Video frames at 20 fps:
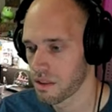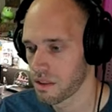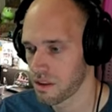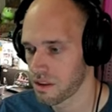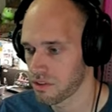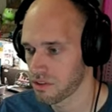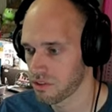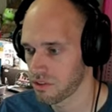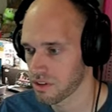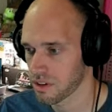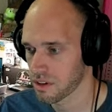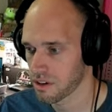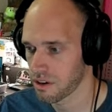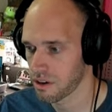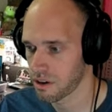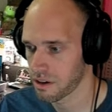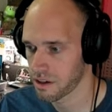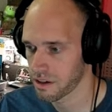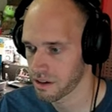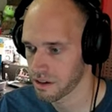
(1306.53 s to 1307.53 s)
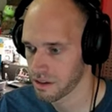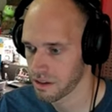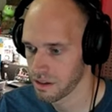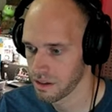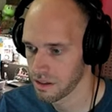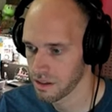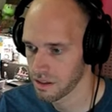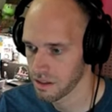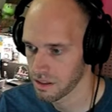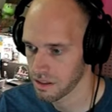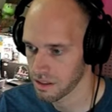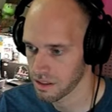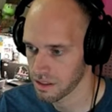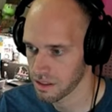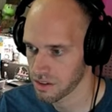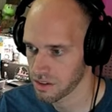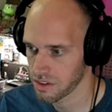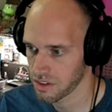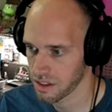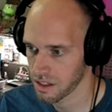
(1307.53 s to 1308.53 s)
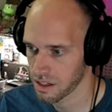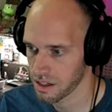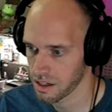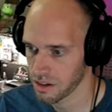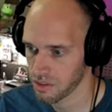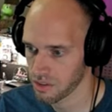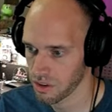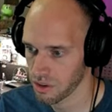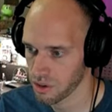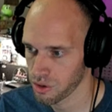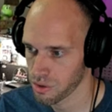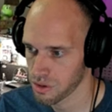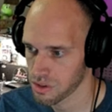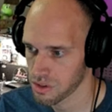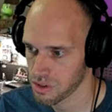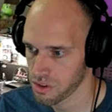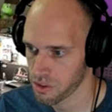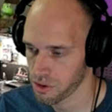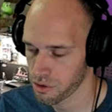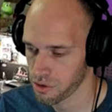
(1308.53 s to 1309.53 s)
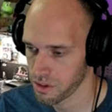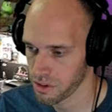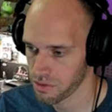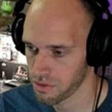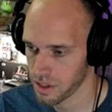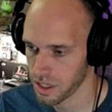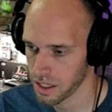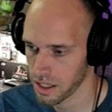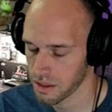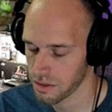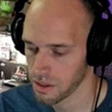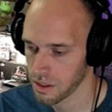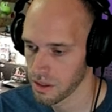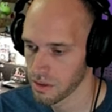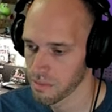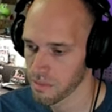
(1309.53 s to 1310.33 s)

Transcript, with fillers: This is a card, and let's see, it got as low as 35.